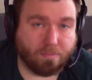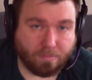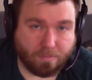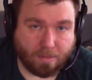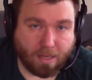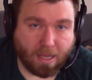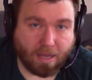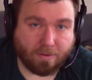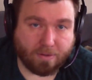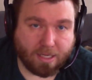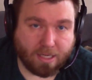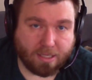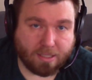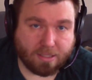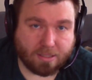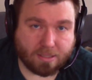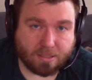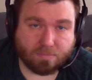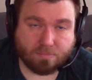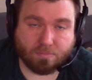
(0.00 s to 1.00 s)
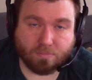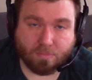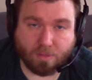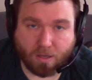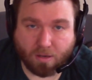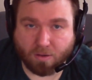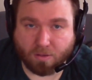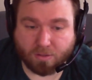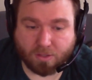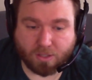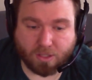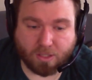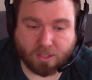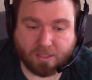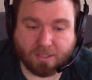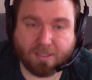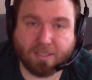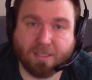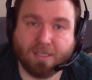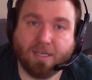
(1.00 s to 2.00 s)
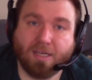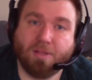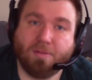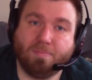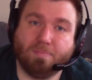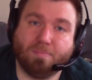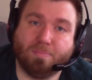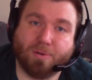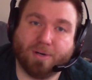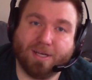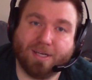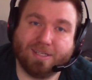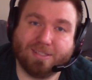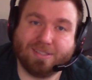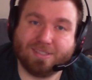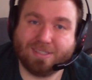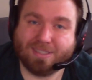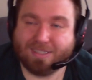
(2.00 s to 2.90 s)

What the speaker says: Nowadays, they're all good, but